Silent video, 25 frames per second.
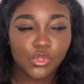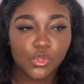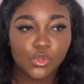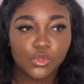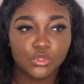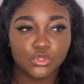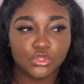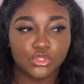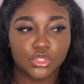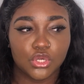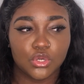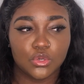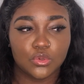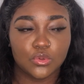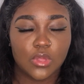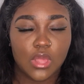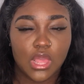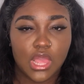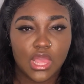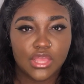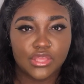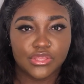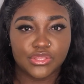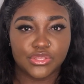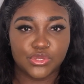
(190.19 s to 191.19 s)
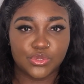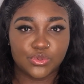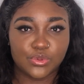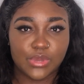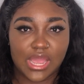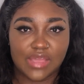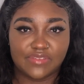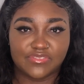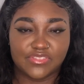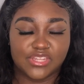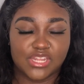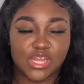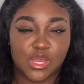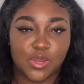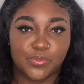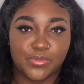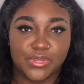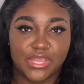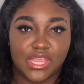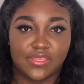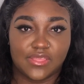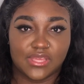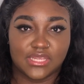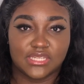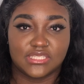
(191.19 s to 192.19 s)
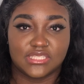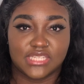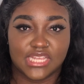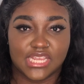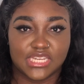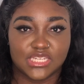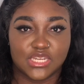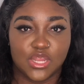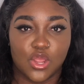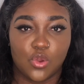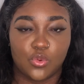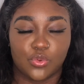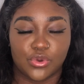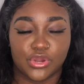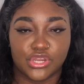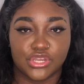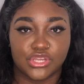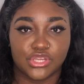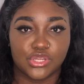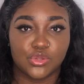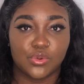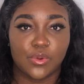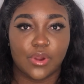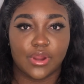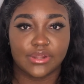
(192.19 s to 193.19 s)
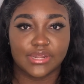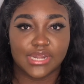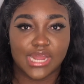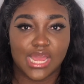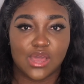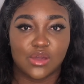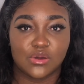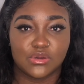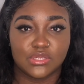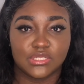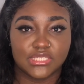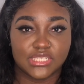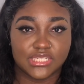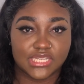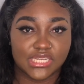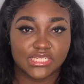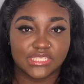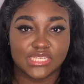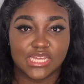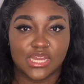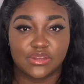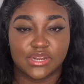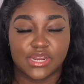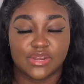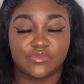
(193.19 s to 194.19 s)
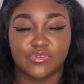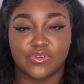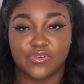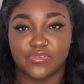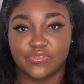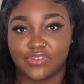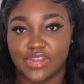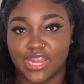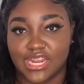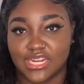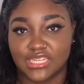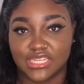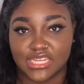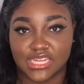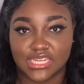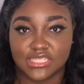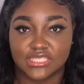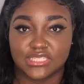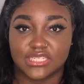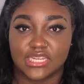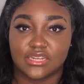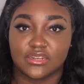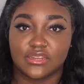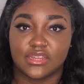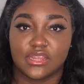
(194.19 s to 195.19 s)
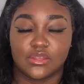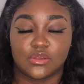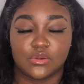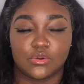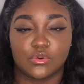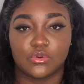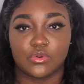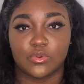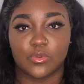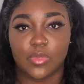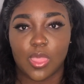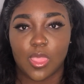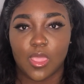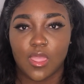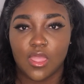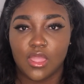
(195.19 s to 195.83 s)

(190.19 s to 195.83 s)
So you have to now be in a stage where you are now sitting down and reflecting and saying, okay, cool,